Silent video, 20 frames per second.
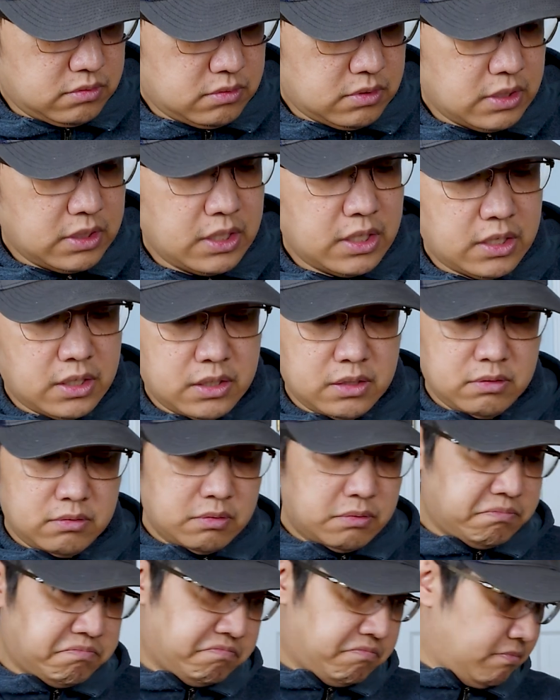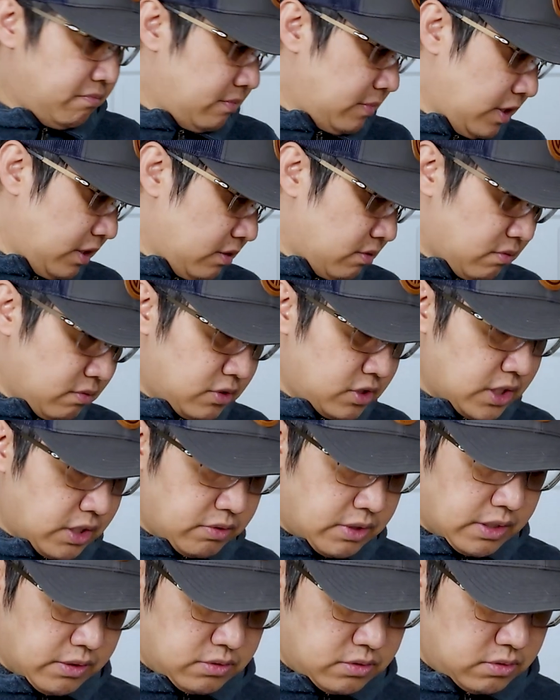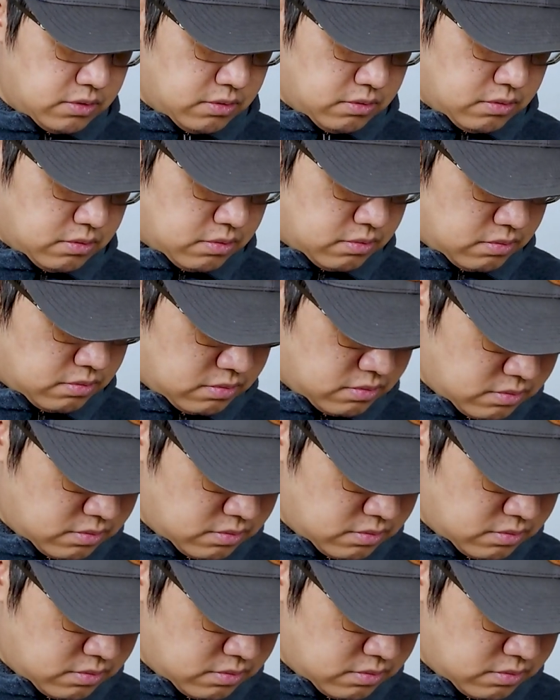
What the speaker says: And yeah, and you know, shout out to